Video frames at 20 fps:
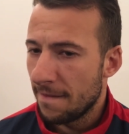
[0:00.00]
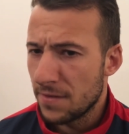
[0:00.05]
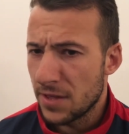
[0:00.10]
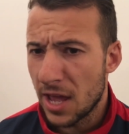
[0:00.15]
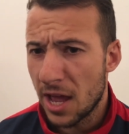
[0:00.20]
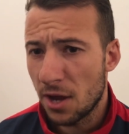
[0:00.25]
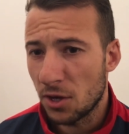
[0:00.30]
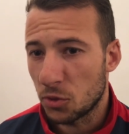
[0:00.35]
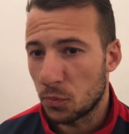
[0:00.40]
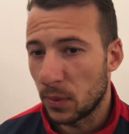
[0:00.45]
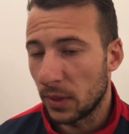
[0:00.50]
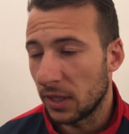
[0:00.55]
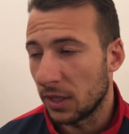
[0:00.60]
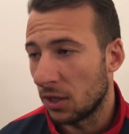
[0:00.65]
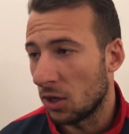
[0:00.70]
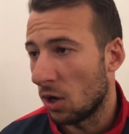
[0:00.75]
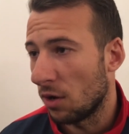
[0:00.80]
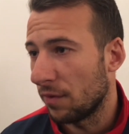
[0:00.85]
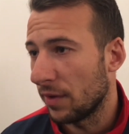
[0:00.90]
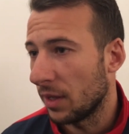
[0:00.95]
Yeah, it's brilliant. You
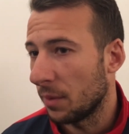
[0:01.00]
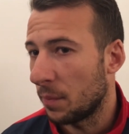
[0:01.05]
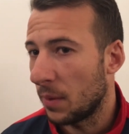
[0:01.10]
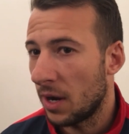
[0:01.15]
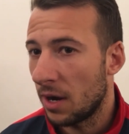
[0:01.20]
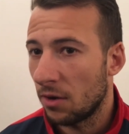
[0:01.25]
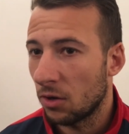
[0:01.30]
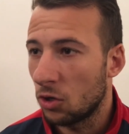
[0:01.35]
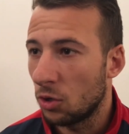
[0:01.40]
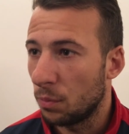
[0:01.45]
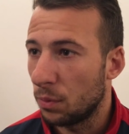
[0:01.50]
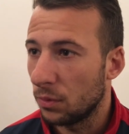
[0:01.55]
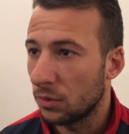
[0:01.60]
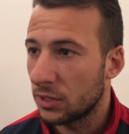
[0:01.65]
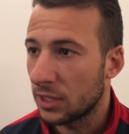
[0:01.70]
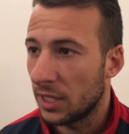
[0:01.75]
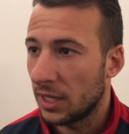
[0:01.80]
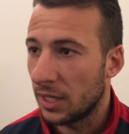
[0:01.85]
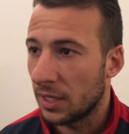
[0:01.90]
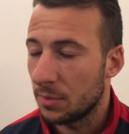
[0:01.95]
know, I've hit the bar a couple of
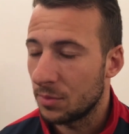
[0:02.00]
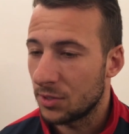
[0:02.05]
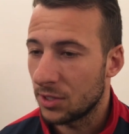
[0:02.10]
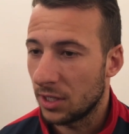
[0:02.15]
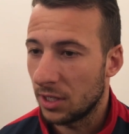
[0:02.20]
times,